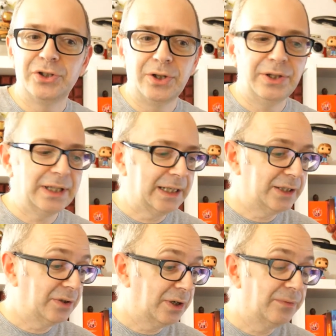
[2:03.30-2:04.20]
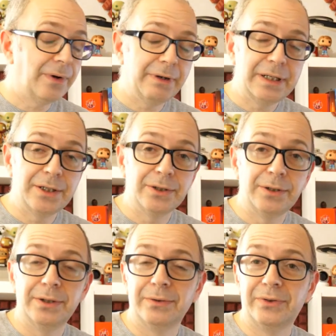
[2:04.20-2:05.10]
I think, is a, a very
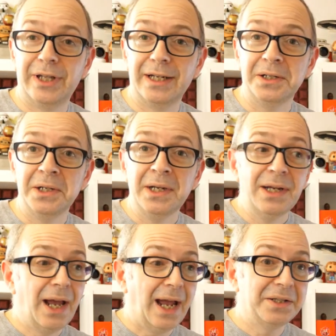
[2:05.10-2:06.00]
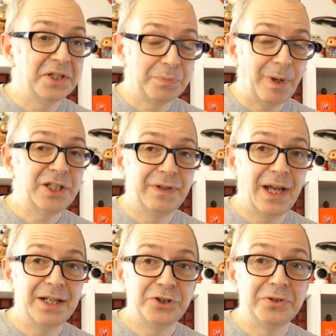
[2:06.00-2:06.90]
good thing. And the
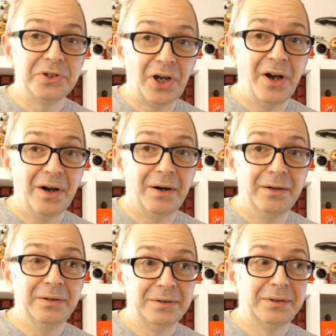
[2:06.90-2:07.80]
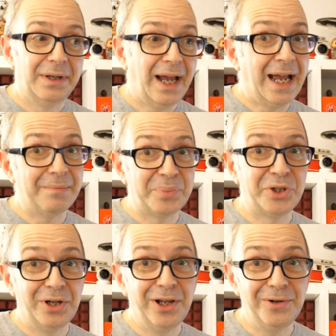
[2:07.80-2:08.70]
specifications are
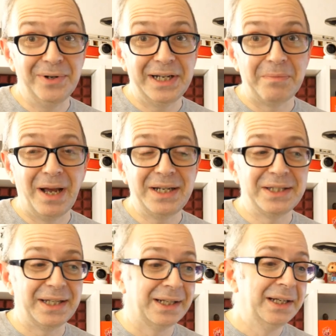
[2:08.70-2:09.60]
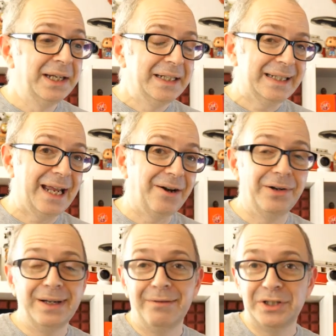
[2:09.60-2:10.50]
absolutely amazing. Now,
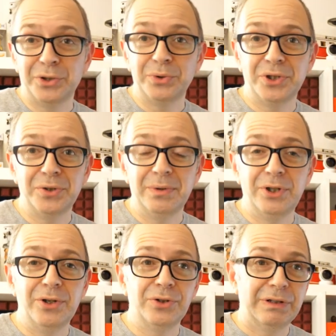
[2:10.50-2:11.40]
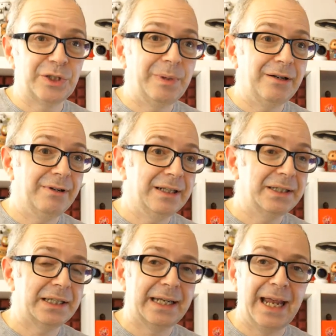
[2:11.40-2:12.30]
I know it's all to do with user
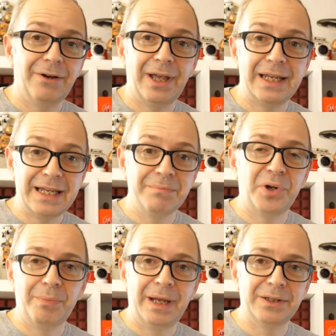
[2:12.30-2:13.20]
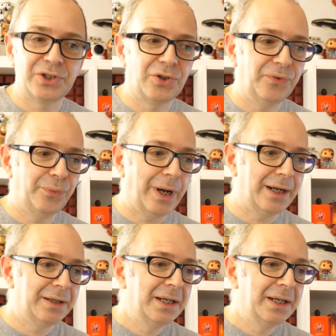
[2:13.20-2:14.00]
experience and how they implement the software,